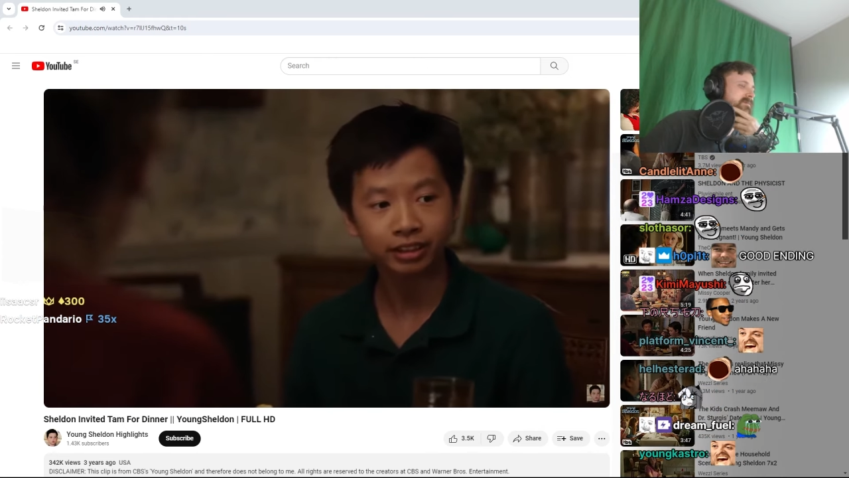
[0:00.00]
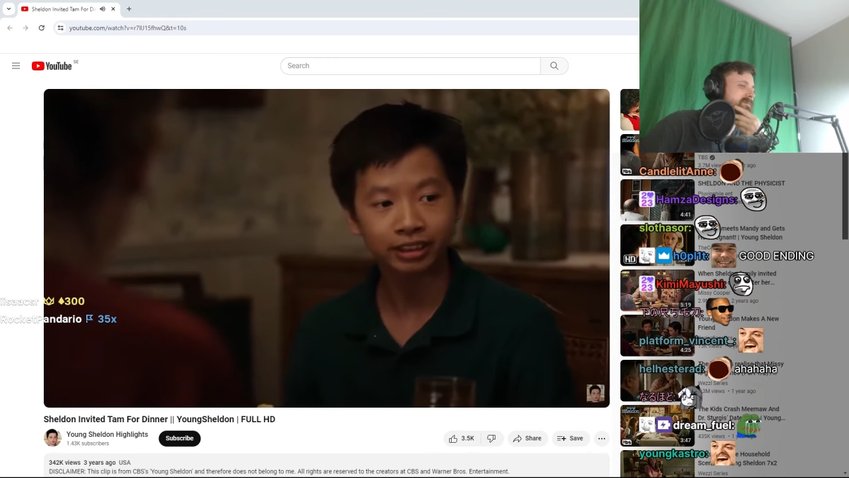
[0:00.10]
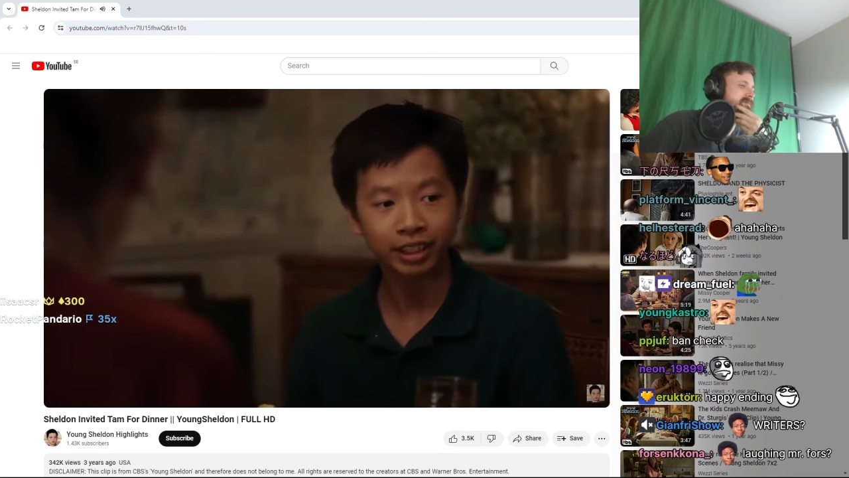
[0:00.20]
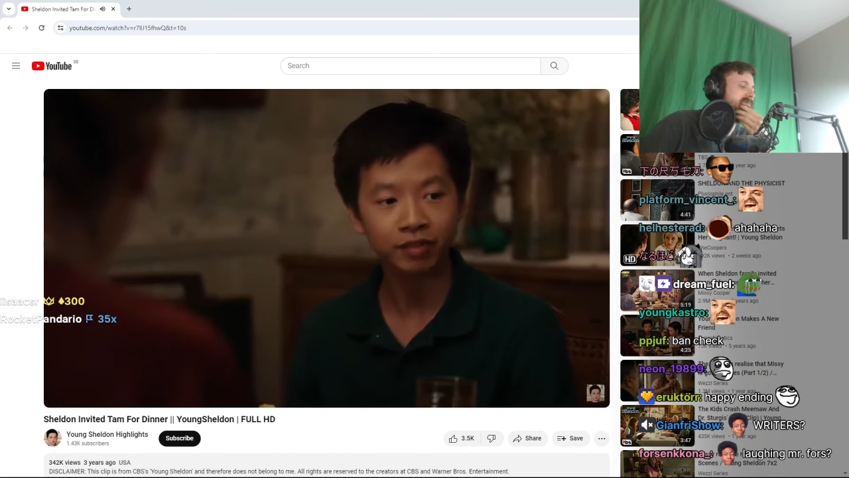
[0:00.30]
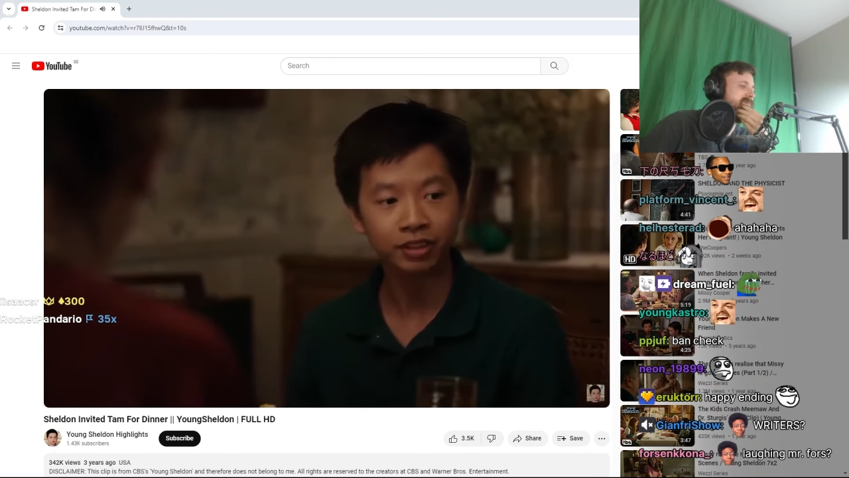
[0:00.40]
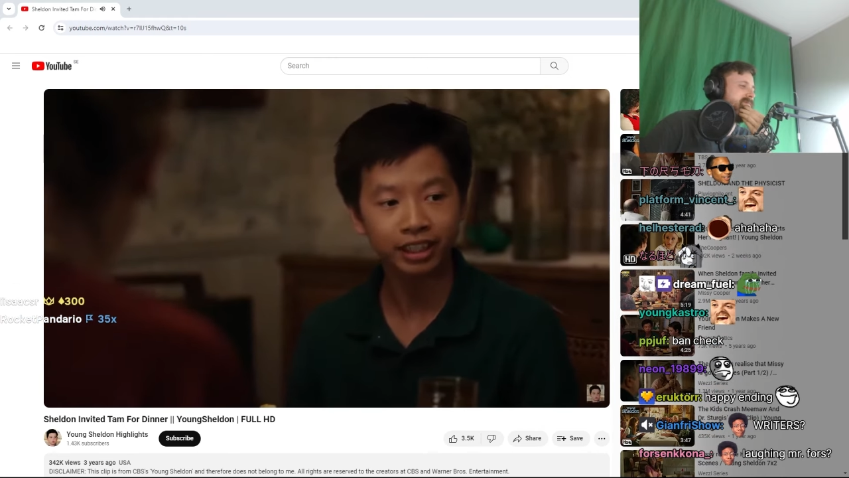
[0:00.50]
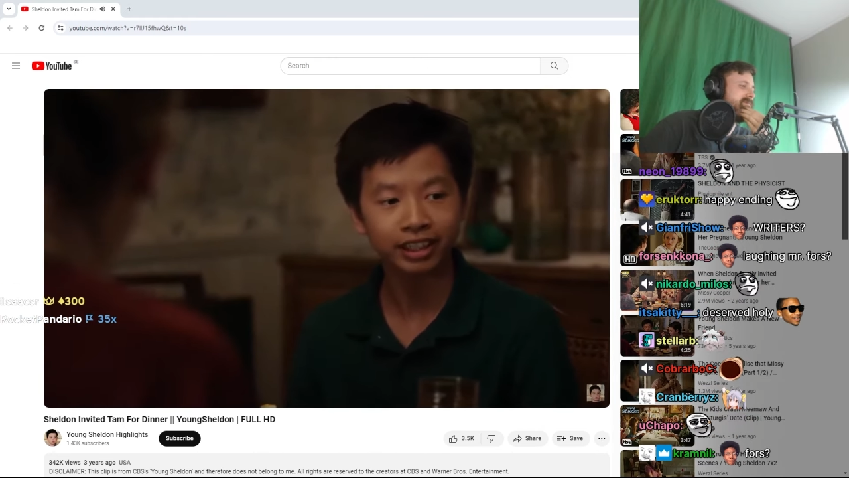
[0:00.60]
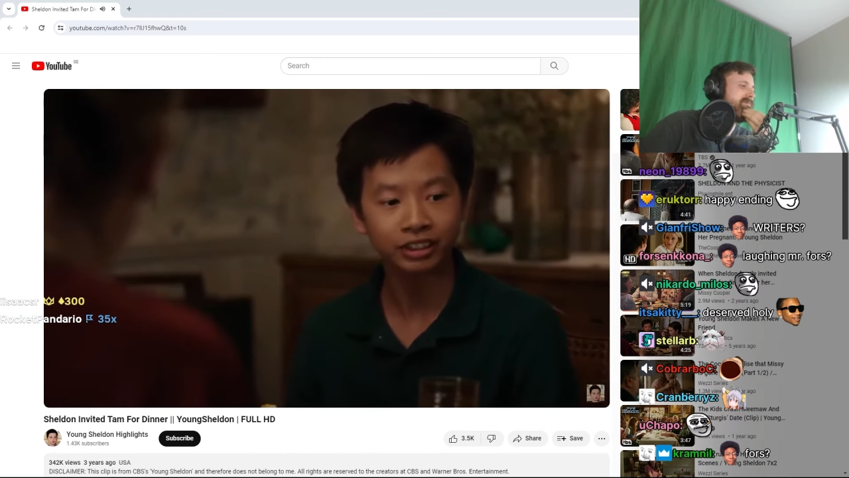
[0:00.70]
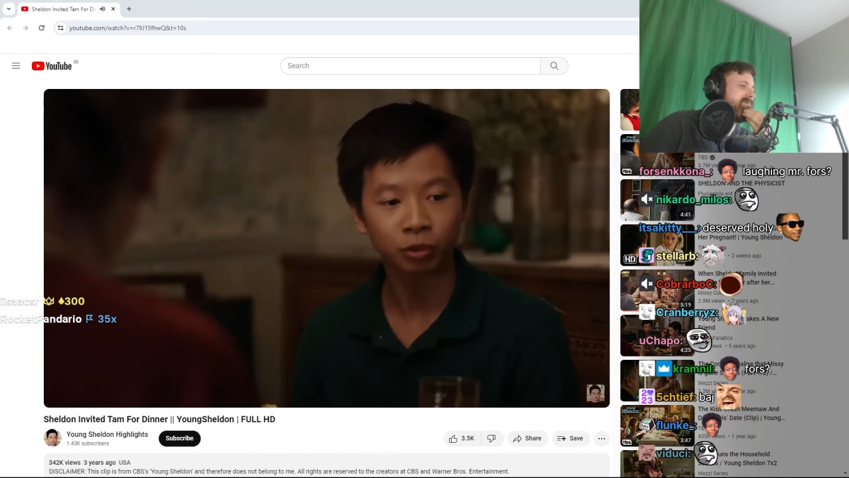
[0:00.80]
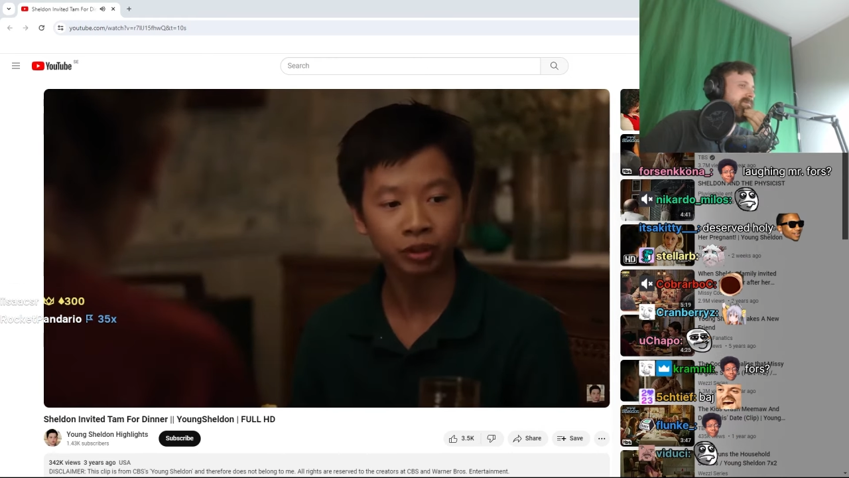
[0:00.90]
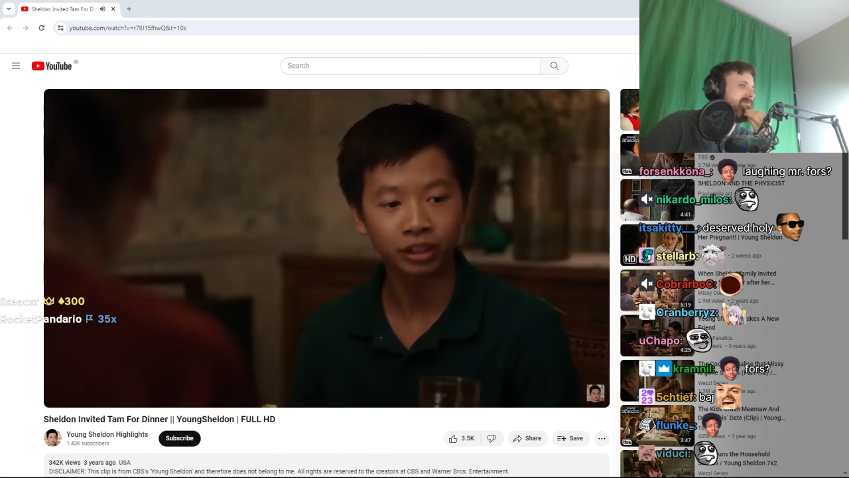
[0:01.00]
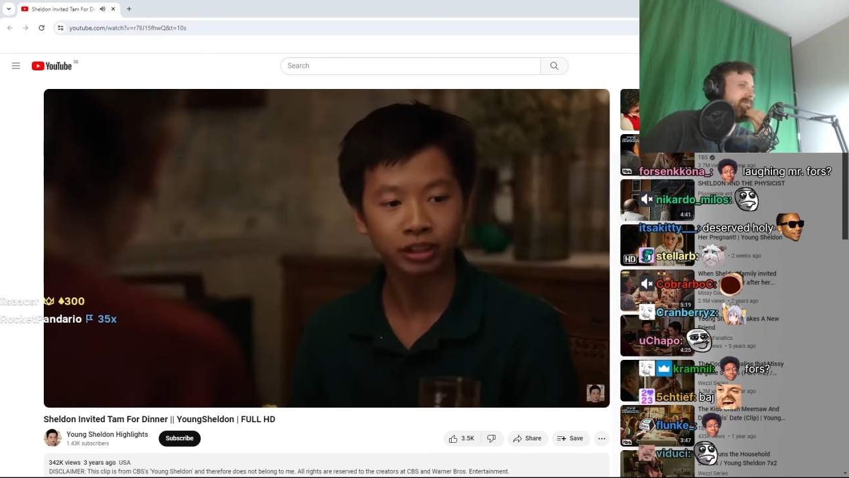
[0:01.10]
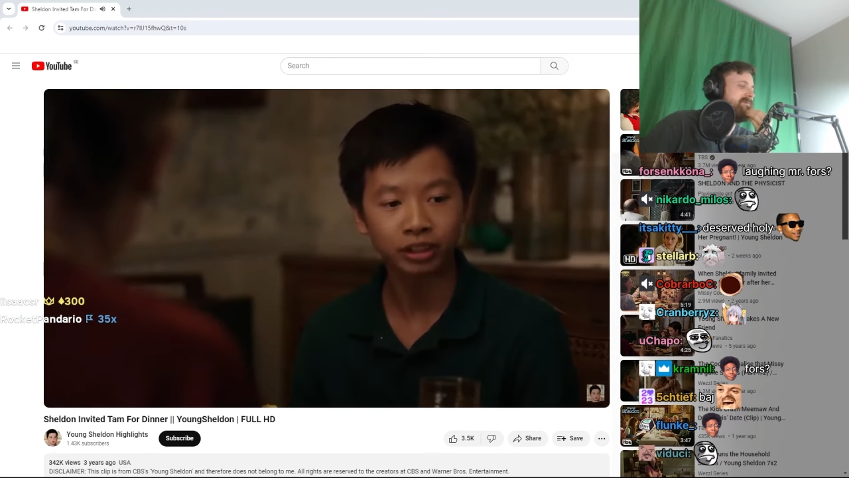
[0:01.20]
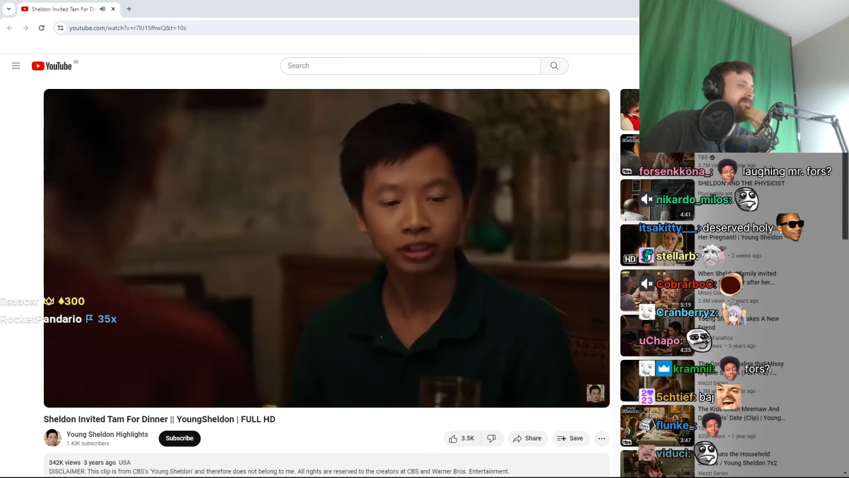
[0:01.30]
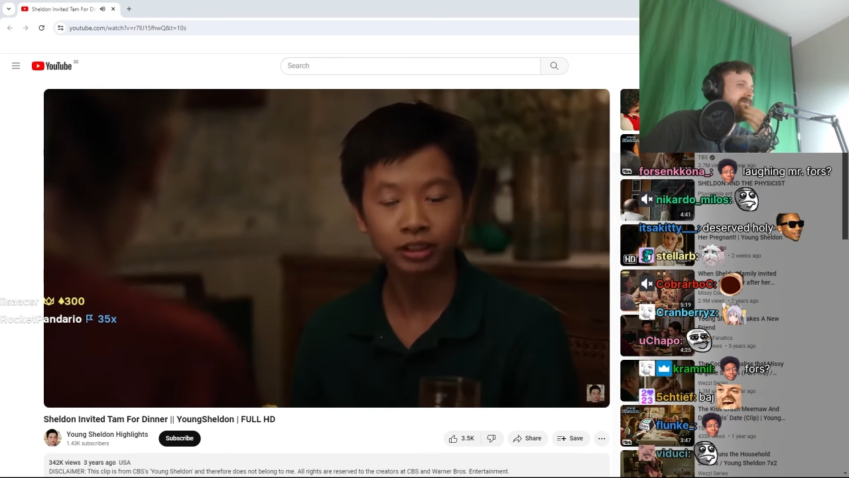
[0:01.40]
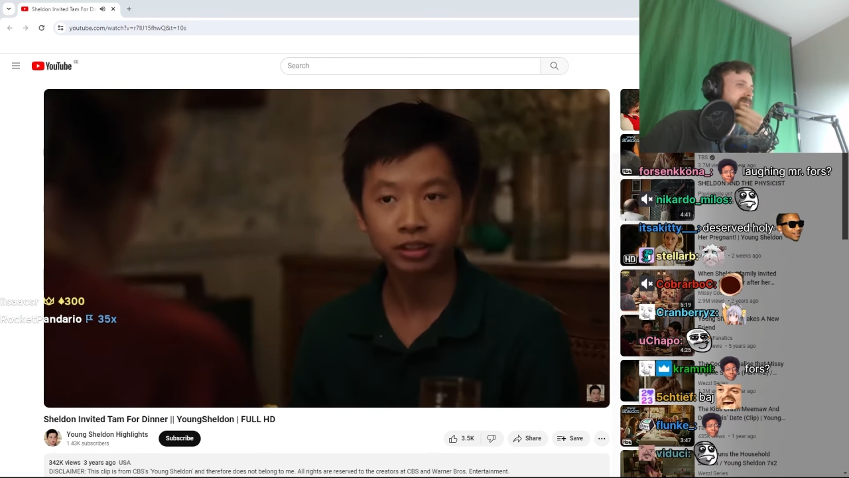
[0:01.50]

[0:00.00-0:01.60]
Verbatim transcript: seven days a week,